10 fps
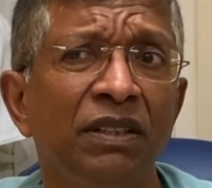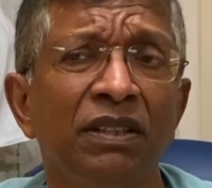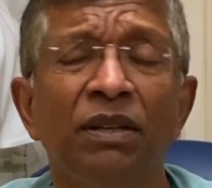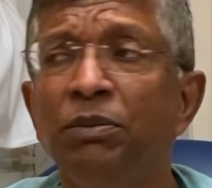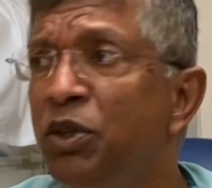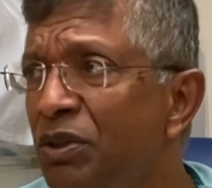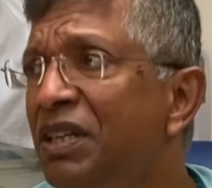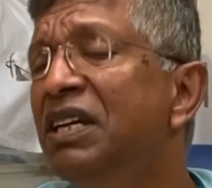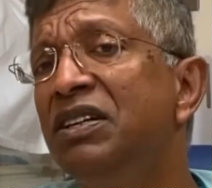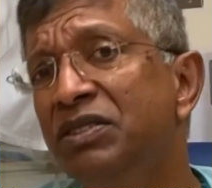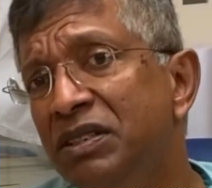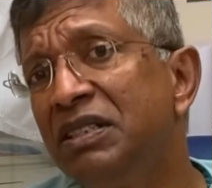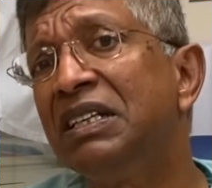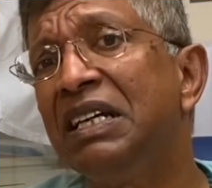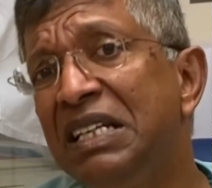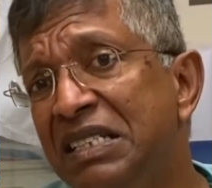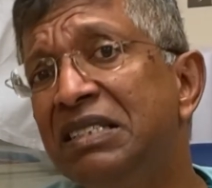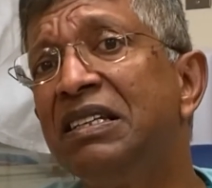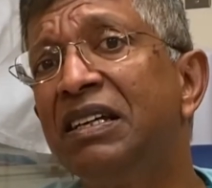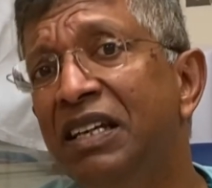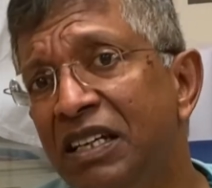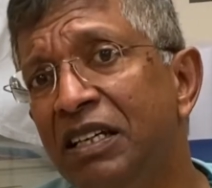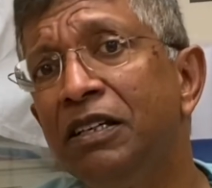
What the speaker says: Communication is the key.